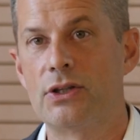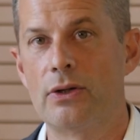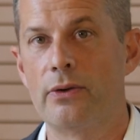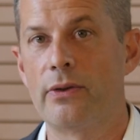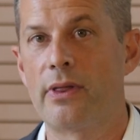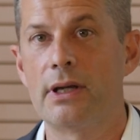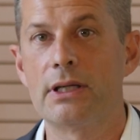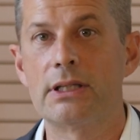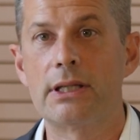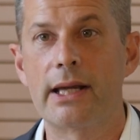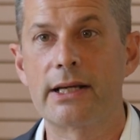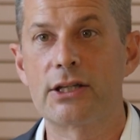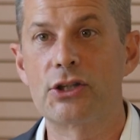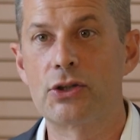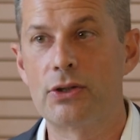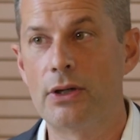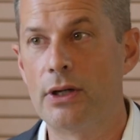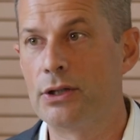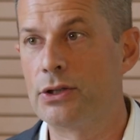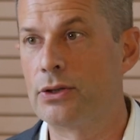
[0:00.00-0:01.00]
So things like
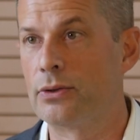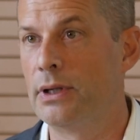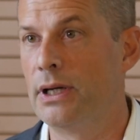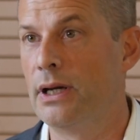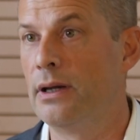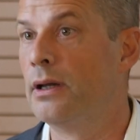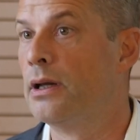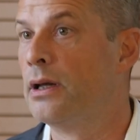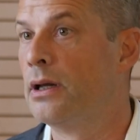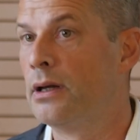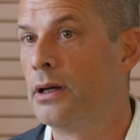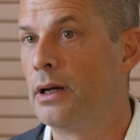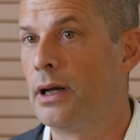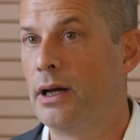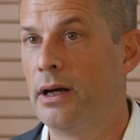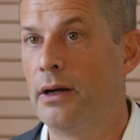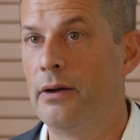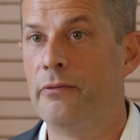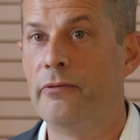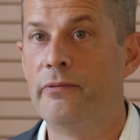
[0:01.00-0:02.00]
surgery,
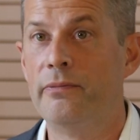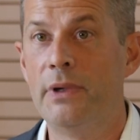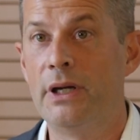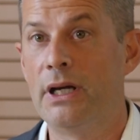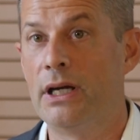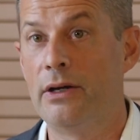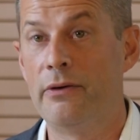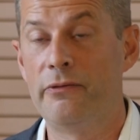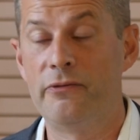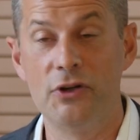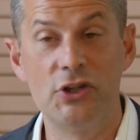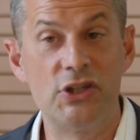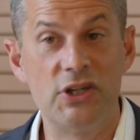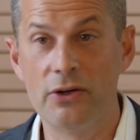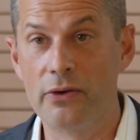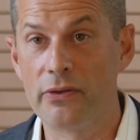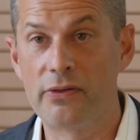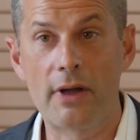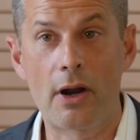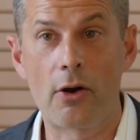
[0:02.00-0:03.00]

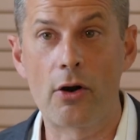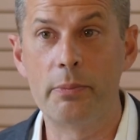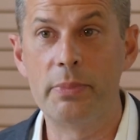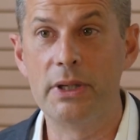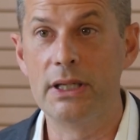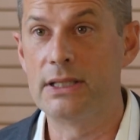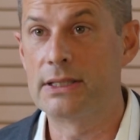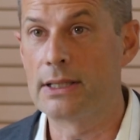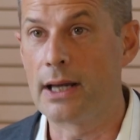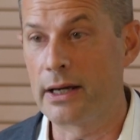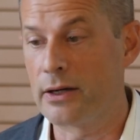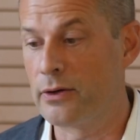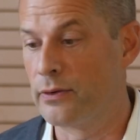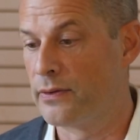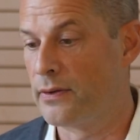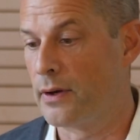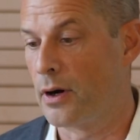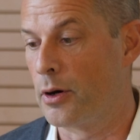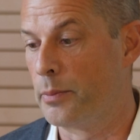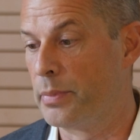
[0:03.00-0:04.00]
physiotherapy,
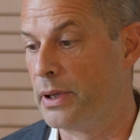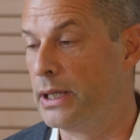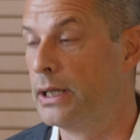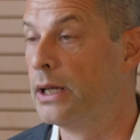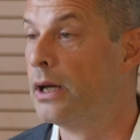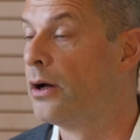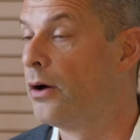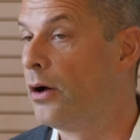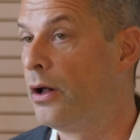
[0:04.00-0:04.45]
psychotherapy,